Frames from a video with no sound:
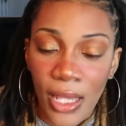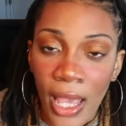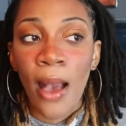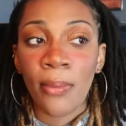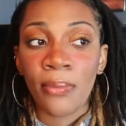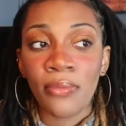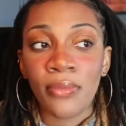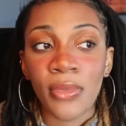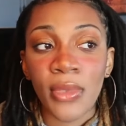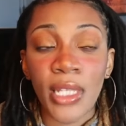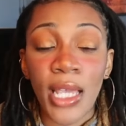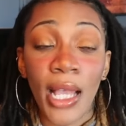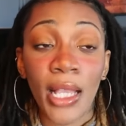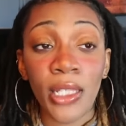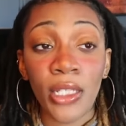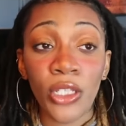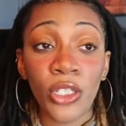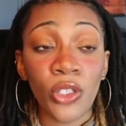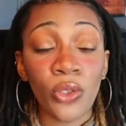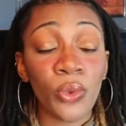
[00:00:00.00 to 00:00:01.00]
I'm
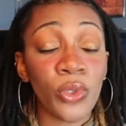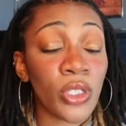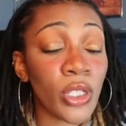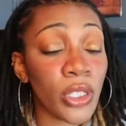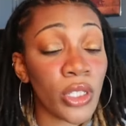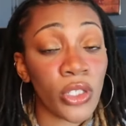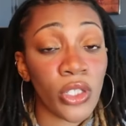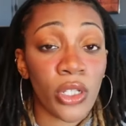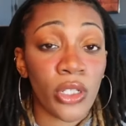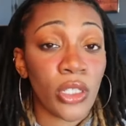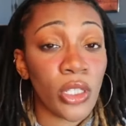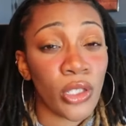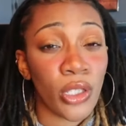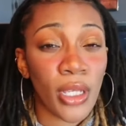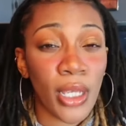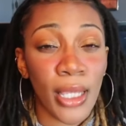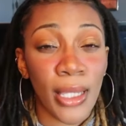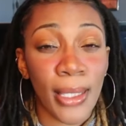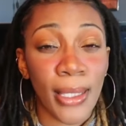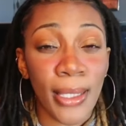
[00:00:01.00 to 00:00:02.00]
telling you, it's gonna start to
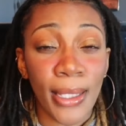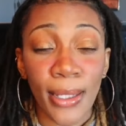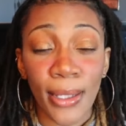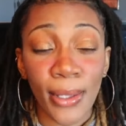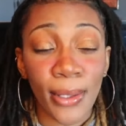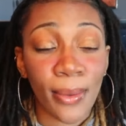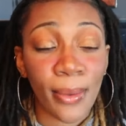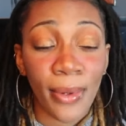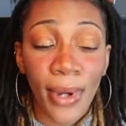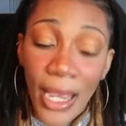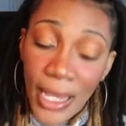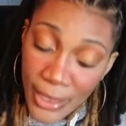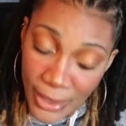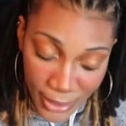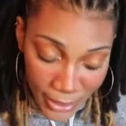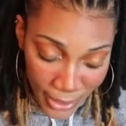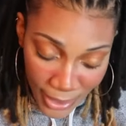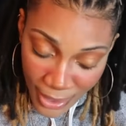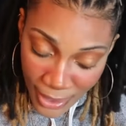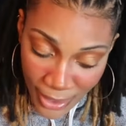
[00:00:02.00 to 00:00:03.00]
look a little
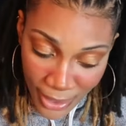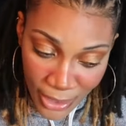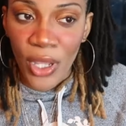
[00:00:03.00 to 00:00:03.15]
crazy.